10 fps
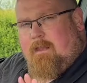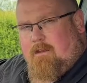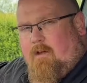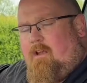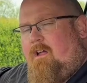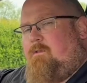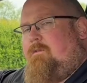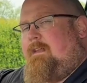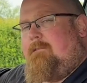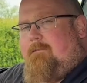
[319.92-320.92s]
not lined with
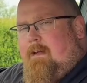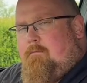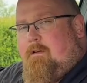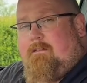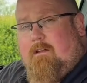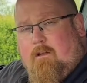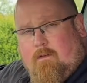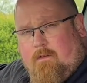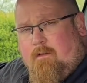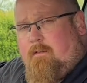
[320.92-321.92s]
any fabric, so
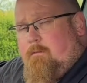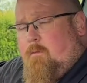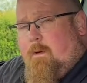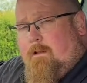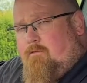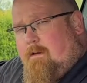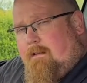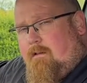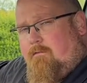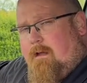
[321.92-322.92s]
loose items will
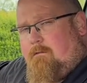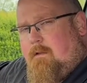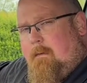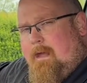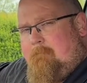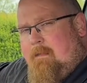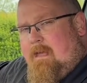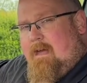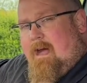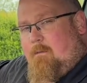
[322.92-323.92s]
rattle around a bit.
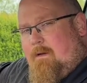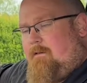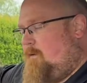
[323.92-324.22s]
However,